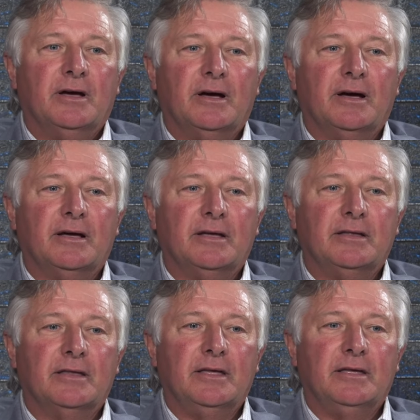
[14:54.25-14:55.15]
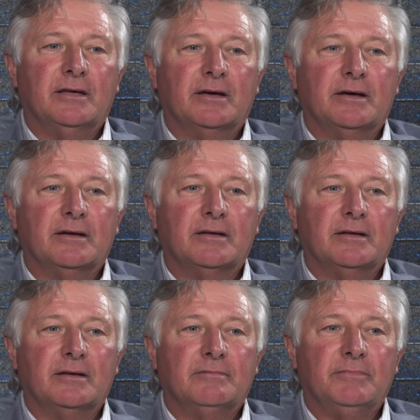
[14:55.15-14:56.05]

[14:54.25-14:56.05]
uh, in the uh,